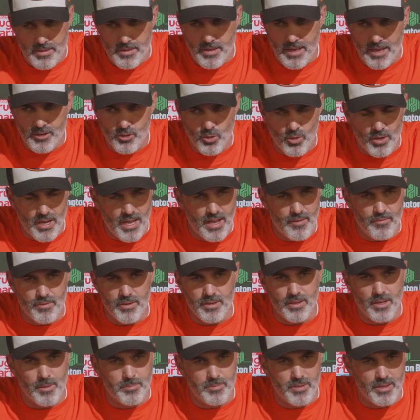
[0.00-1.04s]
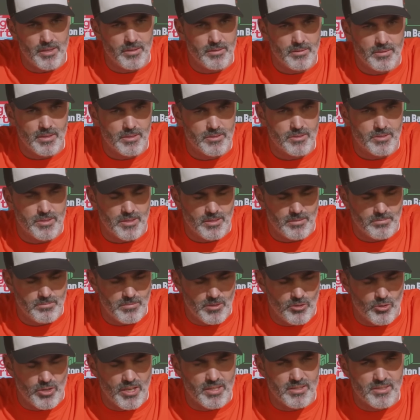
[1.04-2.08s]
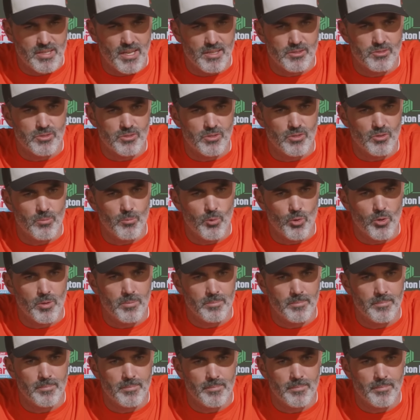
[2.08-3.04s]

I don't have any update. He'll get tests in the morning.